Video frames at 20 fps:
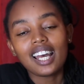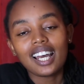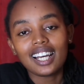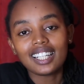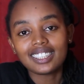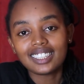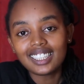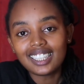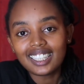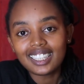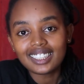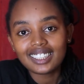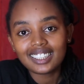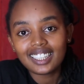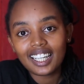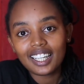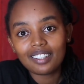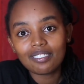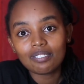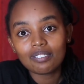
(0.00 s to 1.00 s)
Until next
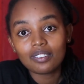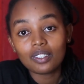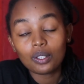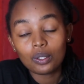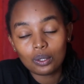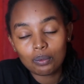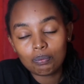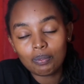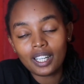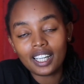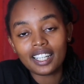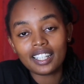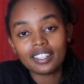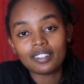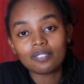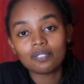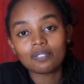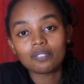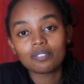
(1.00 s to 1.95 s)
time, goodbye.